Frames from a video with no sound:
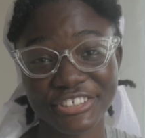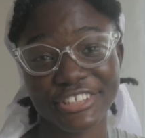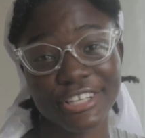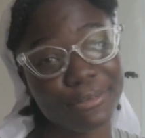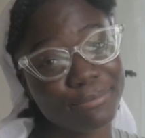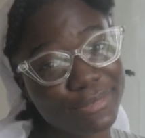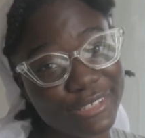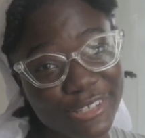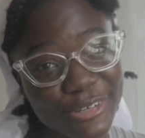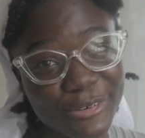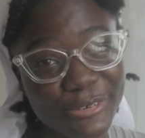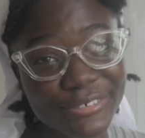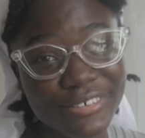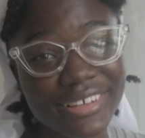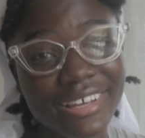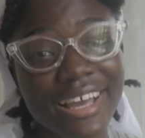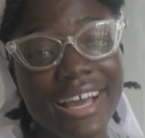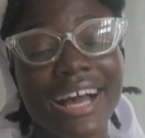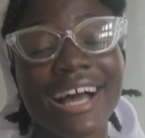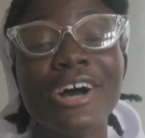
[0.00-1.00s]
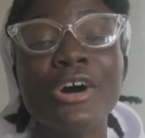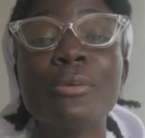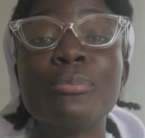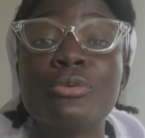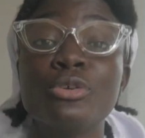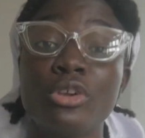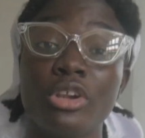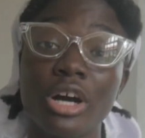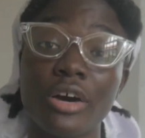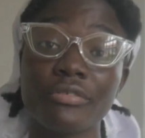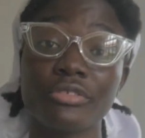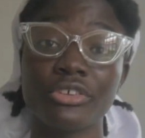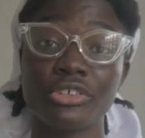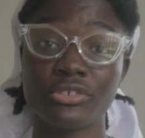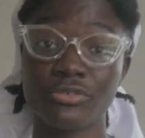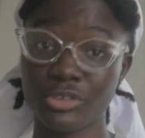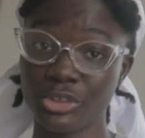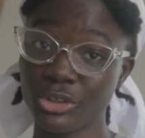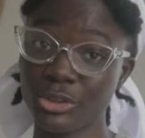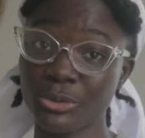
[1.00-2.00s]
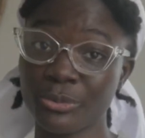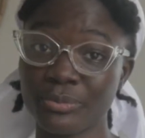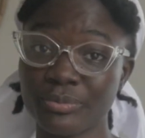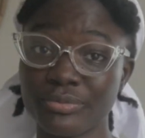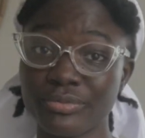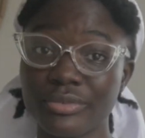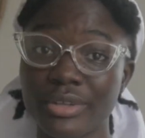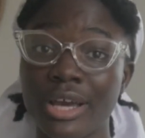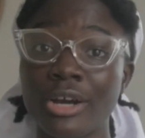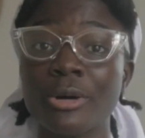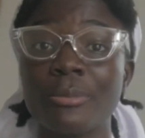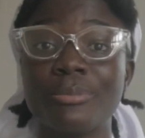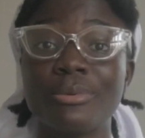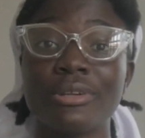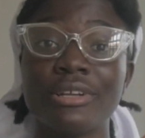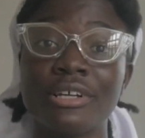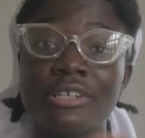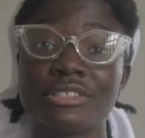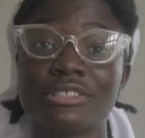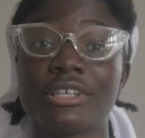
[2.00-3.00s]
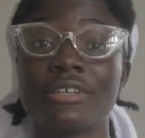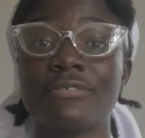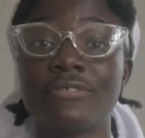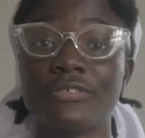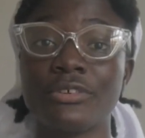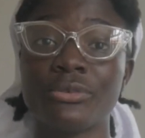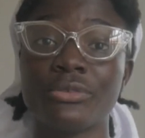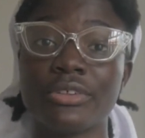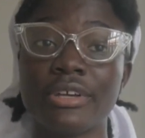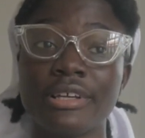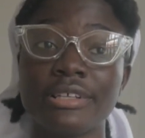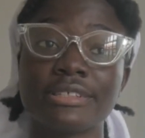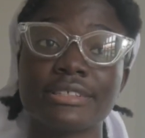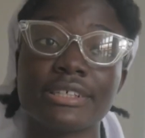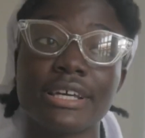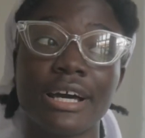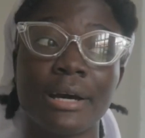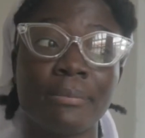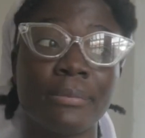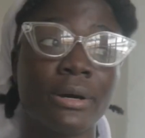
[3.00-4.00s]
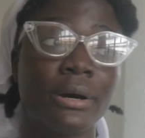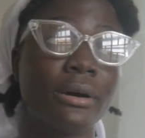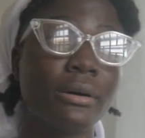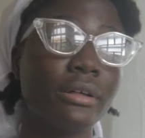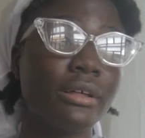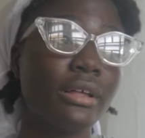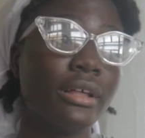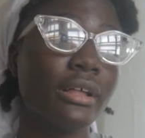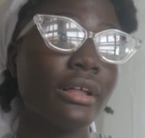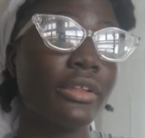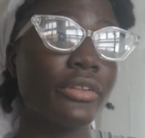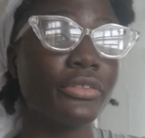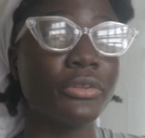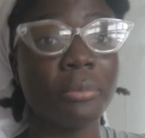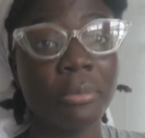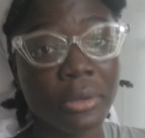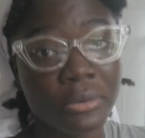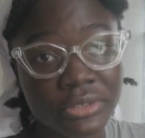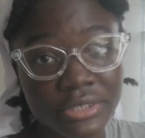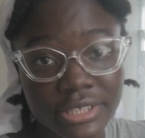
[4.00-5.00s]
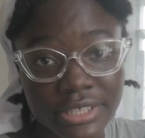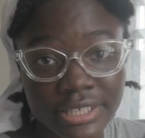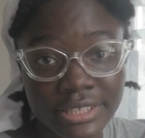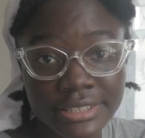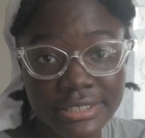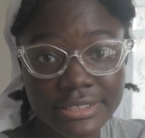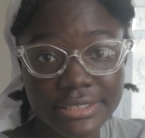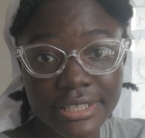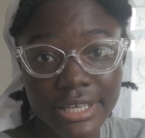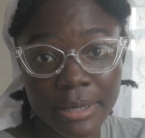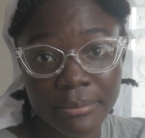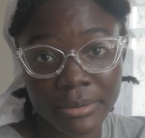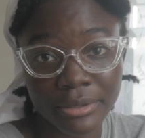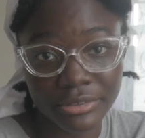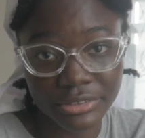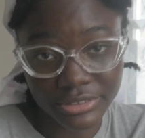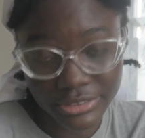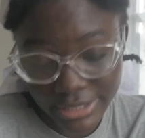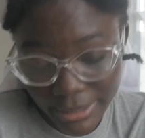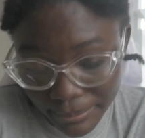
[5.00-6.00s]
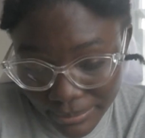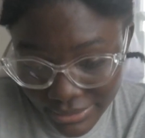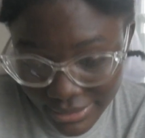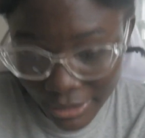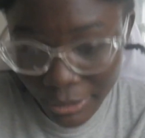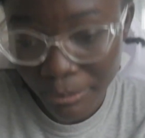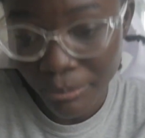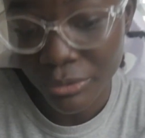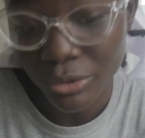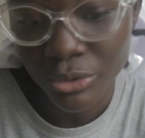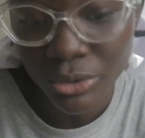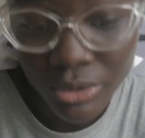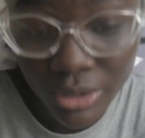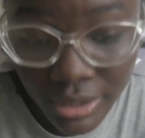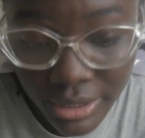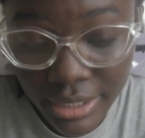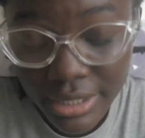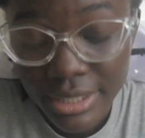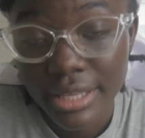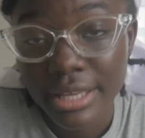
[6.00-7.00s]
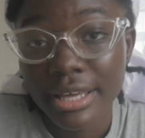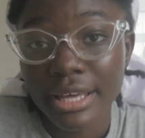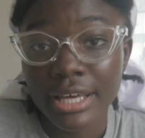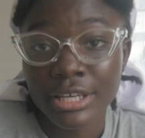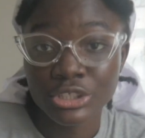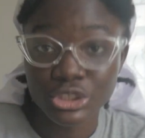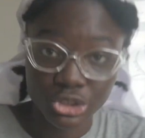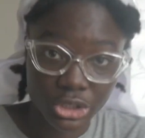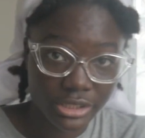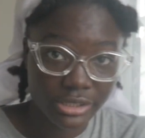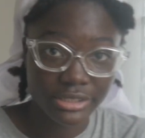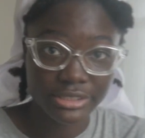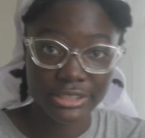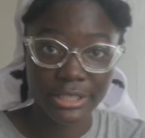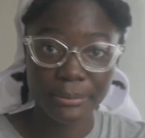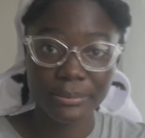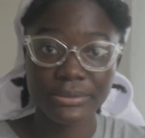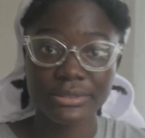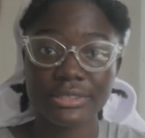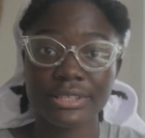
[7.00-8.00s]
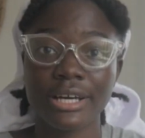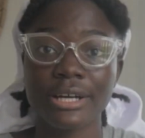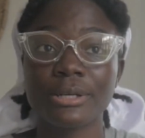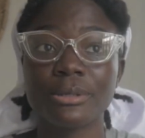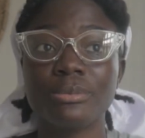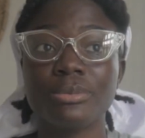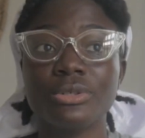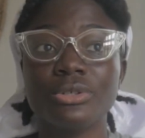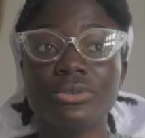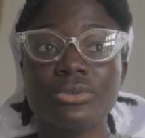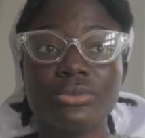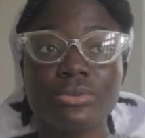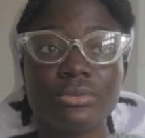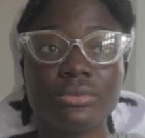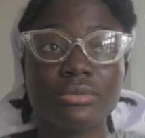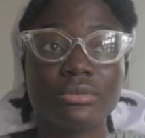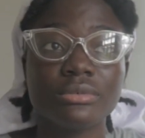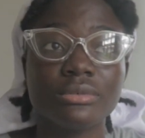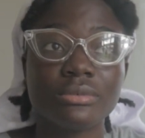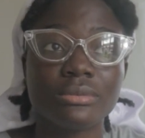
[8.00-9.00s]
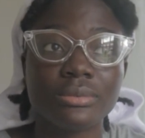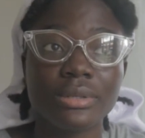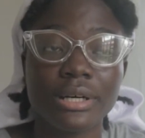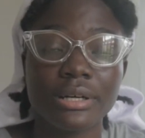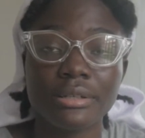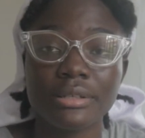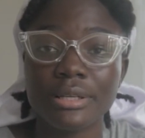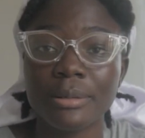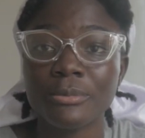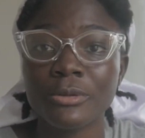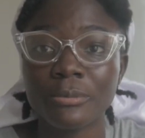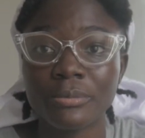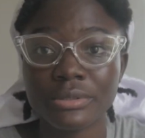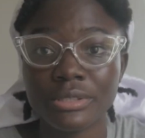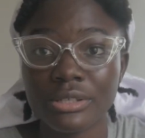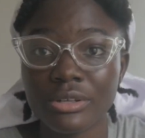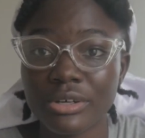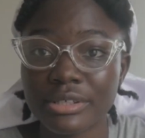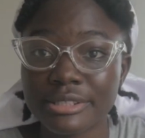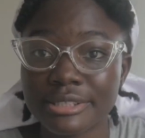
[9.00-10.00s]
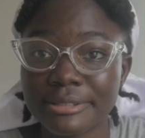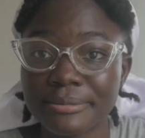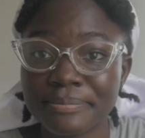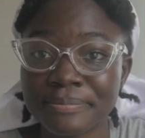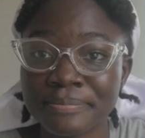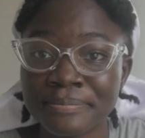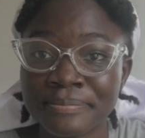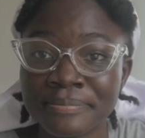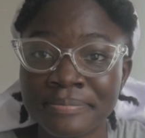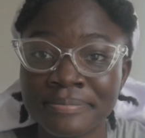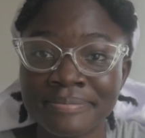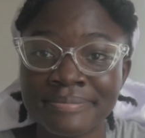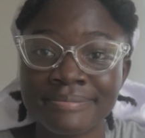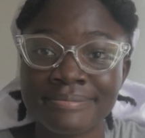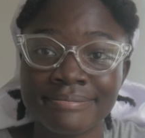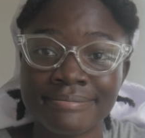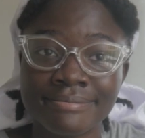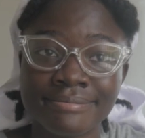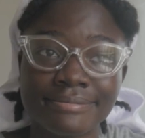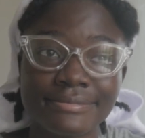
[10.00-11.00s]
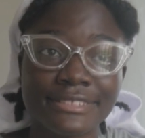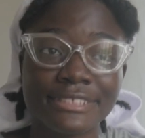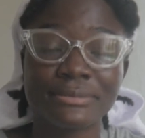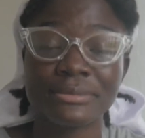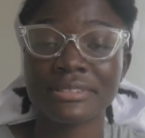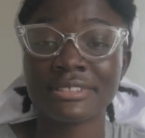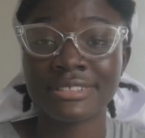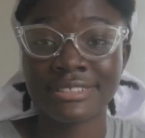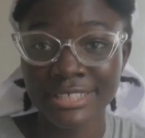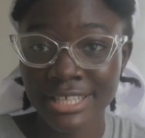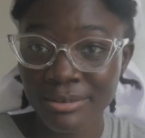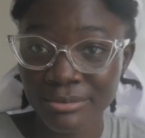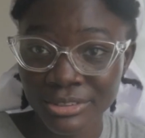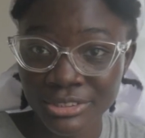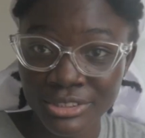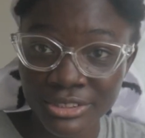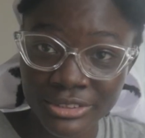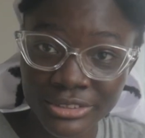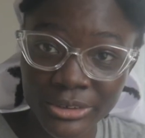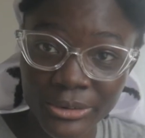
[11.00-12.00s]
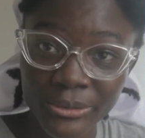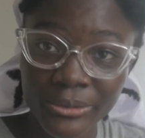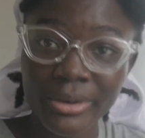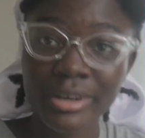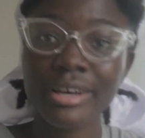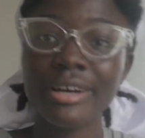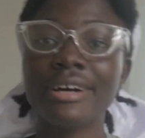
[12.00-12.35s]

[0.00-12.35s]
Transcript: down below. I hope you loved this video. I hope you learned a few things about the process, about the tips. I hope you enjoyed the tips. I hope you, well, I'm hoping a lot. That's what they said we should do.